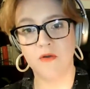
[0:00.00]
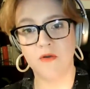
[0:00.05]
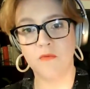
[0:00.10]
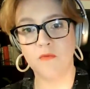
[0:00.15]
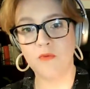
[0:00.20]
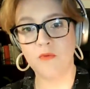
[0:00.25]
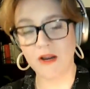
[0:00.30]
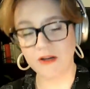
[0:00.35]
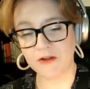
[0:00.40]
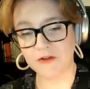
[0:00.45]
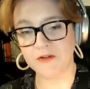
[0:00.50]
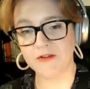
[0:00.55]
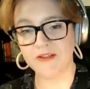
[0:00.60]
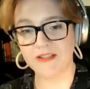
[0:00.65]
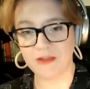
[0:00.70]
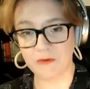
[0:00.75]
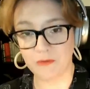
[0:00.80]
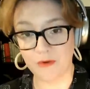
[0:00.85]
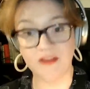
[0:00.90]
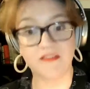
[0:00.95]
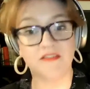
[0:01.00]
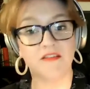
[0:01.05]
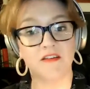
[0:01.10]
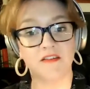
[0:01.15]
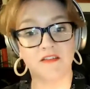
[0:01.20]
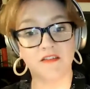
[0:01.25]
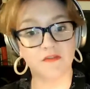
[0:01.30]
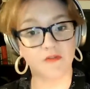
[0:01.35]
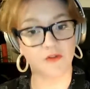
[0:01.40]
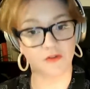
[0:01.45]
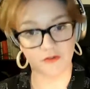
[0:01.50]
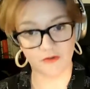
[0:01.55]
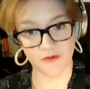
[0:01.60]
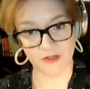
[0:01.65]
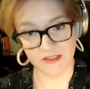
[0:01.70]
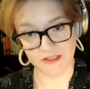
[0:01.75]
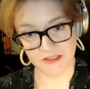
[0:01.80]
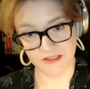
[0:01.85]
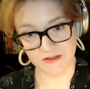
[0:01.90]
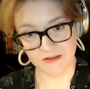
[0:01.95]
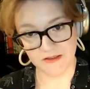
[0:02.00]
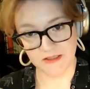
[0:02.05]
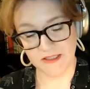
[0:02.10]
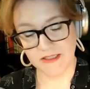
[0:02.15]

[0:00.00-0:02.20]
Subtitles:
regularly residents of Australia,